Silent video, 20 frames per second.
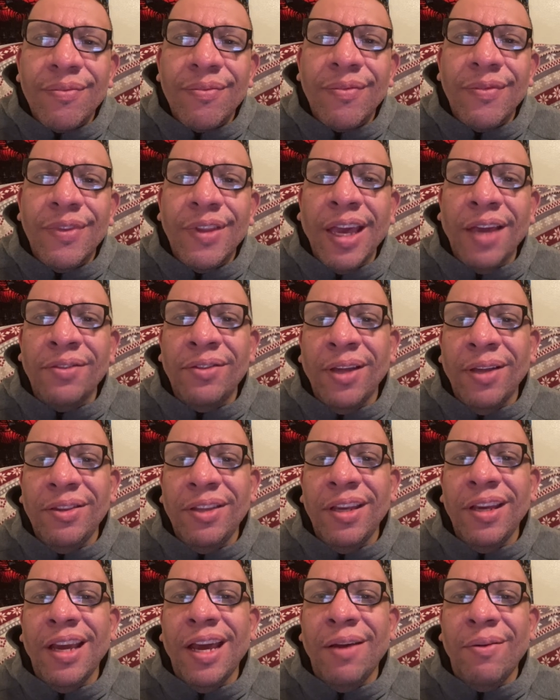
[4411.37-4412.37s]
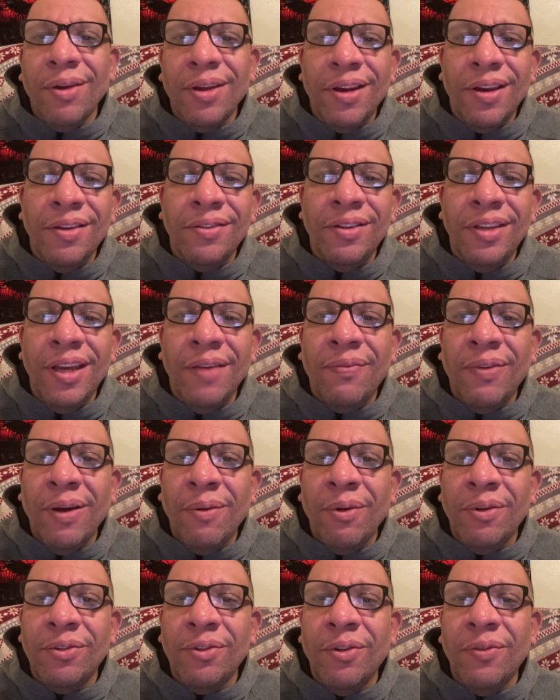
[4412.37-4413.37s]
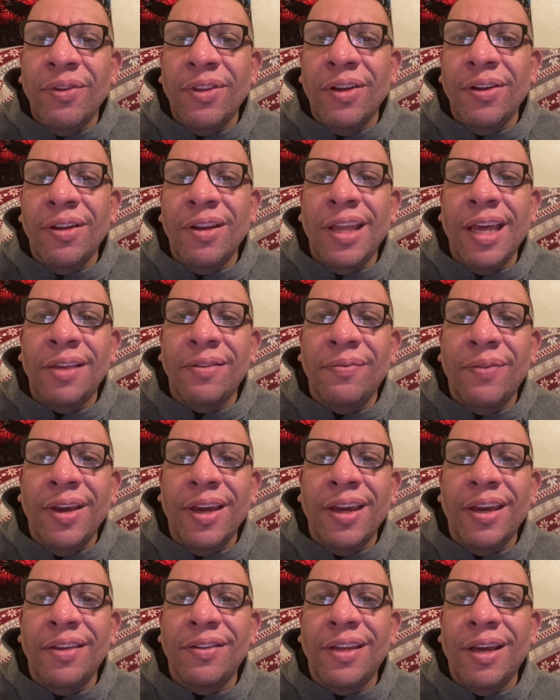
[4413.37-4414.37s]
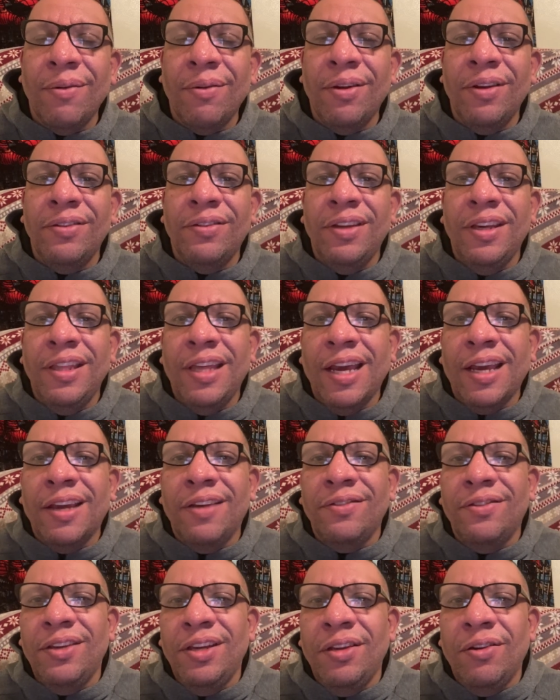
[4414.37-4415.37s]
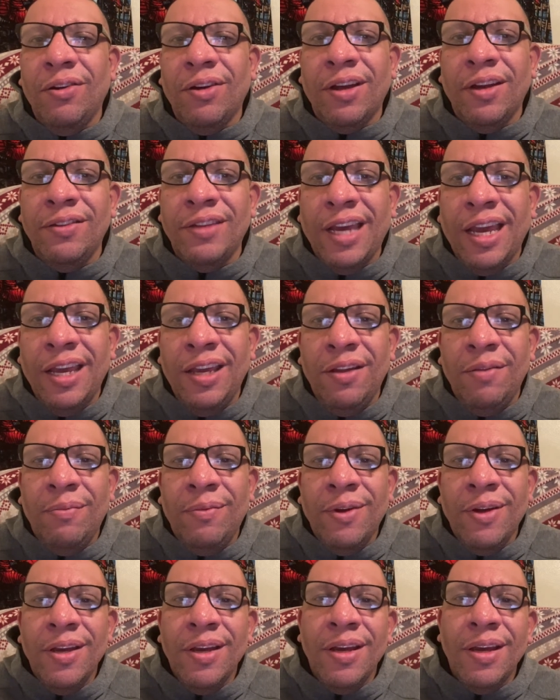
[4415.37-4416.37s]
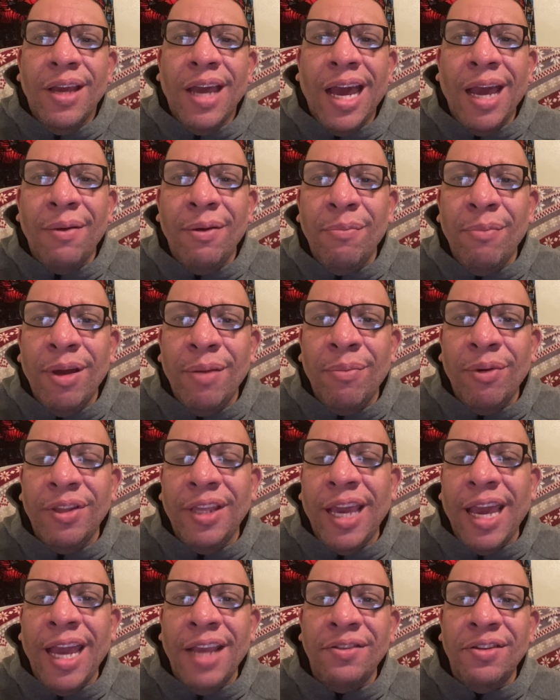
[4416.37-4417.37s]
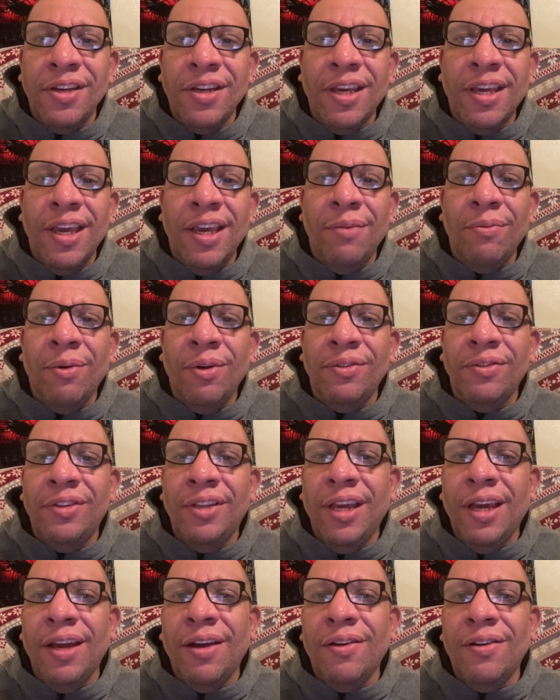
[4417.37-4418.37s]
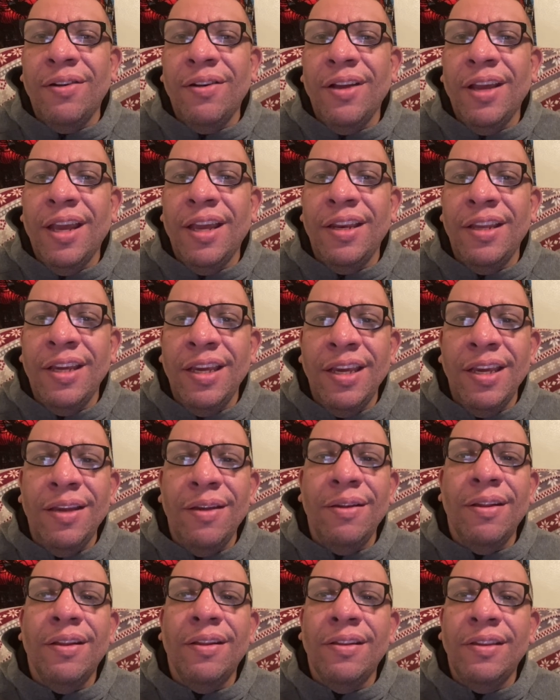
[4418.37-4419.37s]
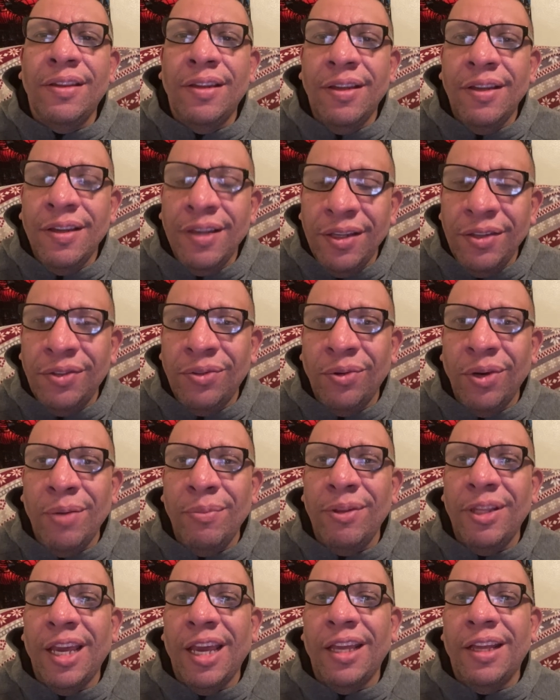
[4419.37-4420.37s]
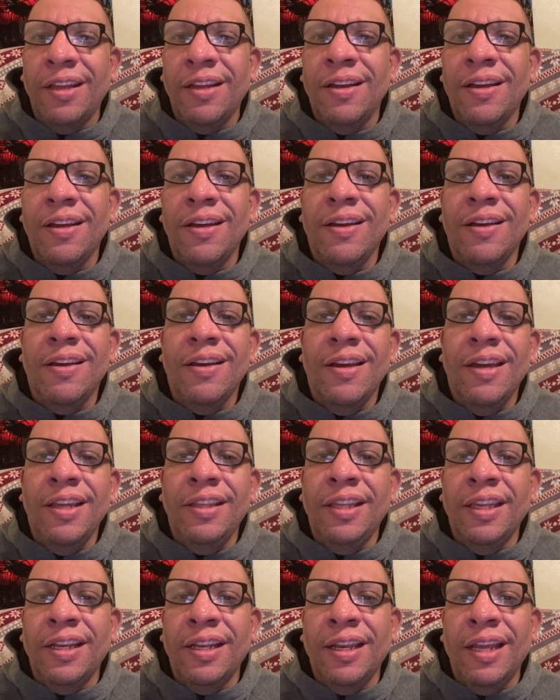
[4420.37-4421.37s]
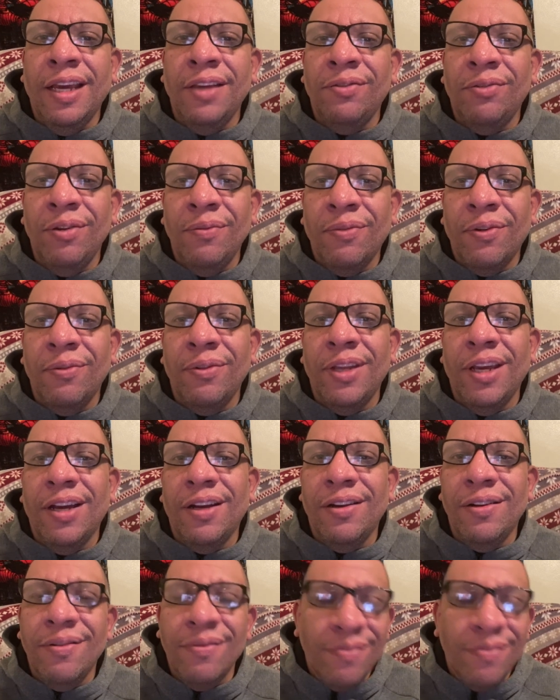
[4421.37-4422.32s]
That's something I wanted to see if I was over there in Las Vegas. I want to see that casino because I remember the Action Kid was there and he streamed that. He did a live stream from there.